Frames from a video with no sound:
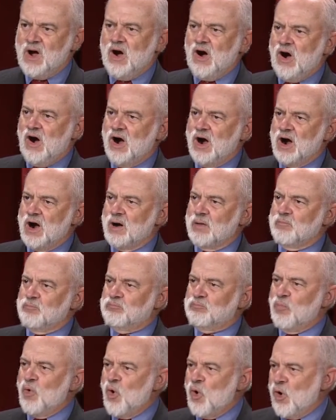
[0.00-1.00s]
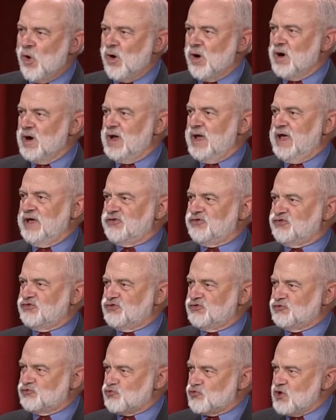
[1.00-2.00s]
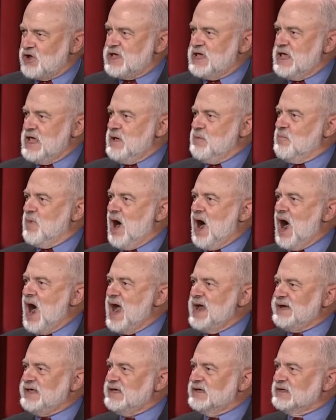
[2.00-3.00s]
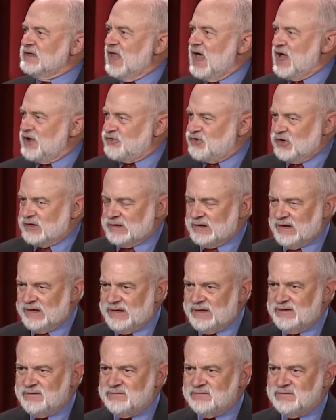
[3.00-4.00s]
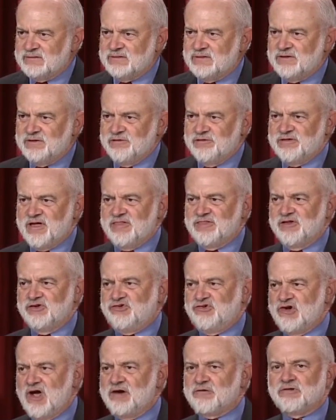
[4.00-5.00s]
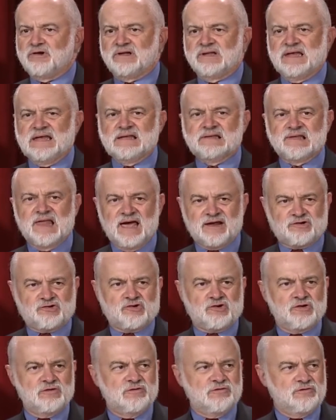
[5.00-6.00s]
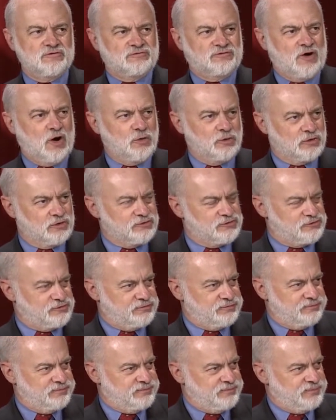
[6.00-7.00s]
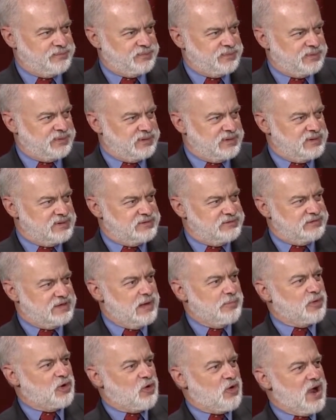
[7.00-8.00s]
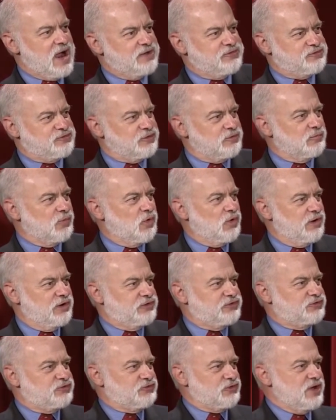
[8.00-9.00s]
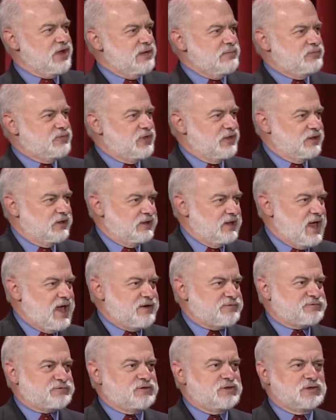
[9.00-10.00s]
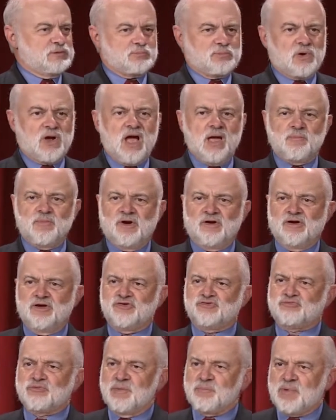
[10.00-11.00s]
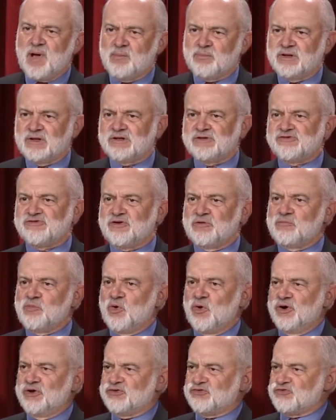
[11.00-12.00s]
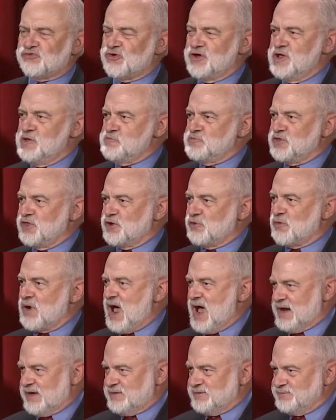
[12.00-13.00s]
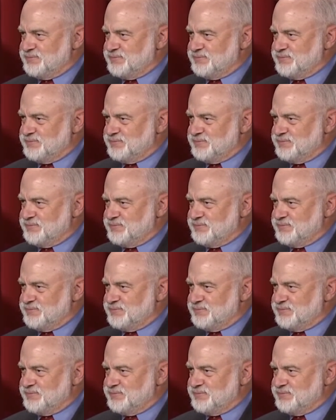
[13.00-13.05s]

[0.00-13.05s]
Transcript: are more extreme ideologically than the general election voters. Democrats are more extreme to the left in the primaries, Republicans are more extreme to the right.